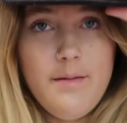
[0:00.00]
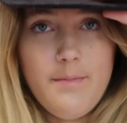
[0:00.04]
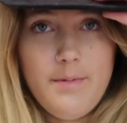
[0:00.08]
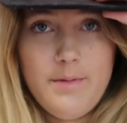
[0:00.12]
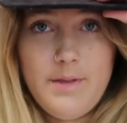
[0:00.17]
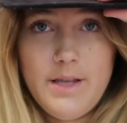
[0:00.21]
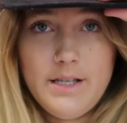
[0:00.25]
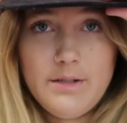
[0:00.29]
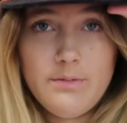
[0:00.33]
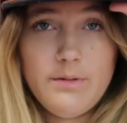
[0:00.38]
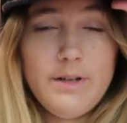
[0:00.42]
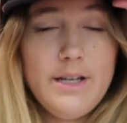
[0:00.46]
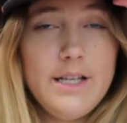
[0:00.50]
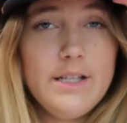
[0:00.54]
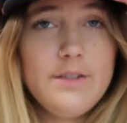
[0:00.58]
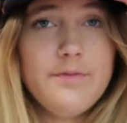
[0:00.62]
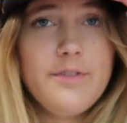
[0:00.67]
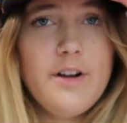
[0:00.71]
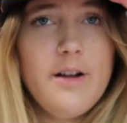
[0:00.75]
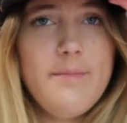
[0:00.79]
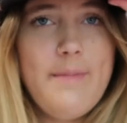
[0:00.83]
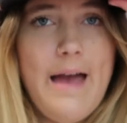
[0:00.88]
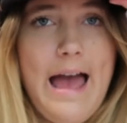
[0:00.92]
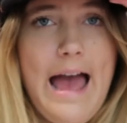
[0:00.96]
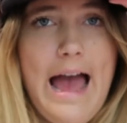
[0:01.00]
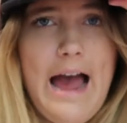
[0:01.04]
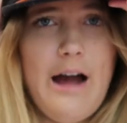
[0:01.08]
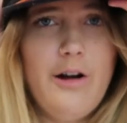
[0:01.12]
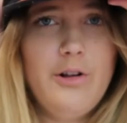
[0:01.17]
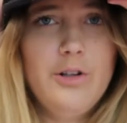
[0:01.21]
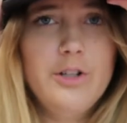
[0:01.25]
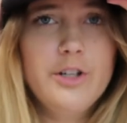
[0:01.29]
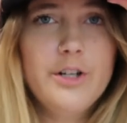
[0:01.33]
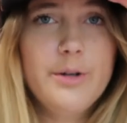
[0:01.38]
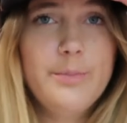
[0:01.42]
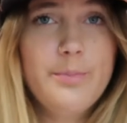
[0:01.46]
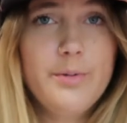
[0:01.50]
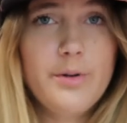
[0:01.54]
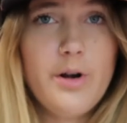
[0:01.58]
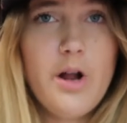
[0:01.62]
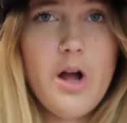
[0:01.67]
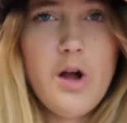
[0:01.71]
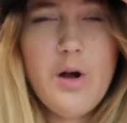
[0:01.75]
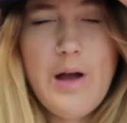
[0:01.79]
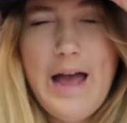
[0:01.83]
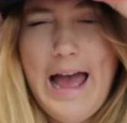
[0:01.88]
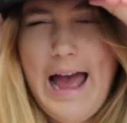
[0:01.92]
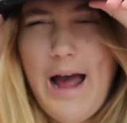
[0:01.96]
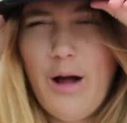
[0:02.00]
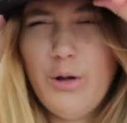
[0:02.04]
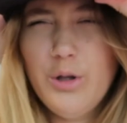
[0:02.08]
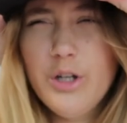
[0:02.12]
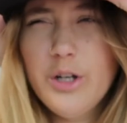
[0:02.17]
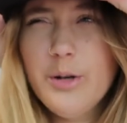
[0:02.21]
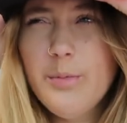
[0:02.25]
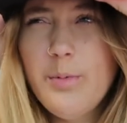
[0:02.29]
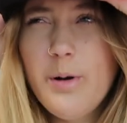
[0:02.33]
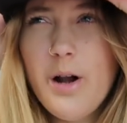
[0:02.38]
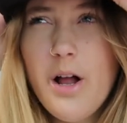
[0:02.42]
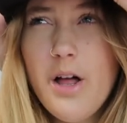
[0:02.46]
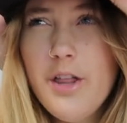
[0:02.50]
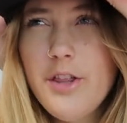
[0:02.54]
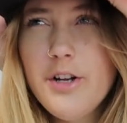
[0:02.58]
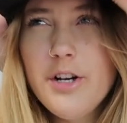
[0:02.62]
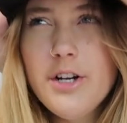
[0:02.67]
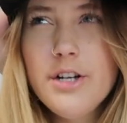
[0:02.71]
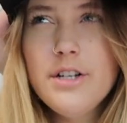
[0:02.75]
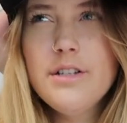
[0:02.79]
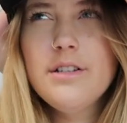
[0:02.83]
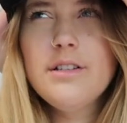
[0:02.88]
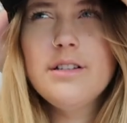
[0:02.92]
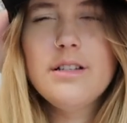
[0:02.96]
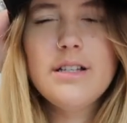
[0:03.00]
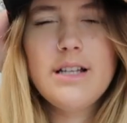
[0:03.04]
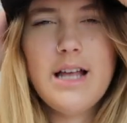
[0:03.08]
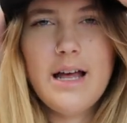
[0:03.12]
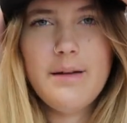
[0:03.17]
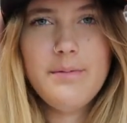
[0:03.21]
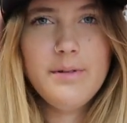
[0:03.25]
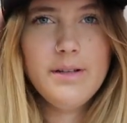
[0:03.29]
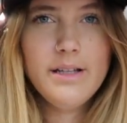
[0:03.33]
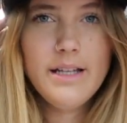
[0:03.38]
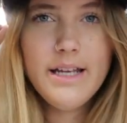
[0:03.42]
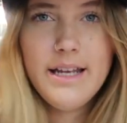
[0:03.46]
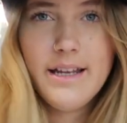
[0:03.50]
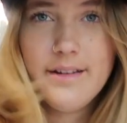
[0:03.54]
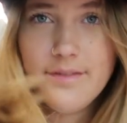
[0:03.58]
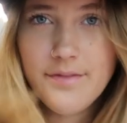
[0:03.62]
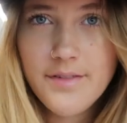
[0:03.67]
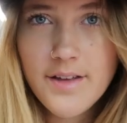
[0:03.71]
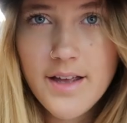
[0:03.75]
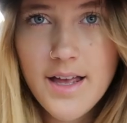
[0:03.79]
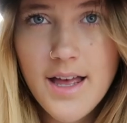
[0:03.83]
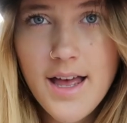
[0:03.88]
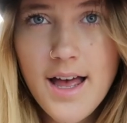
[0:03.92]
But this one is from Howler Brothers, I believe.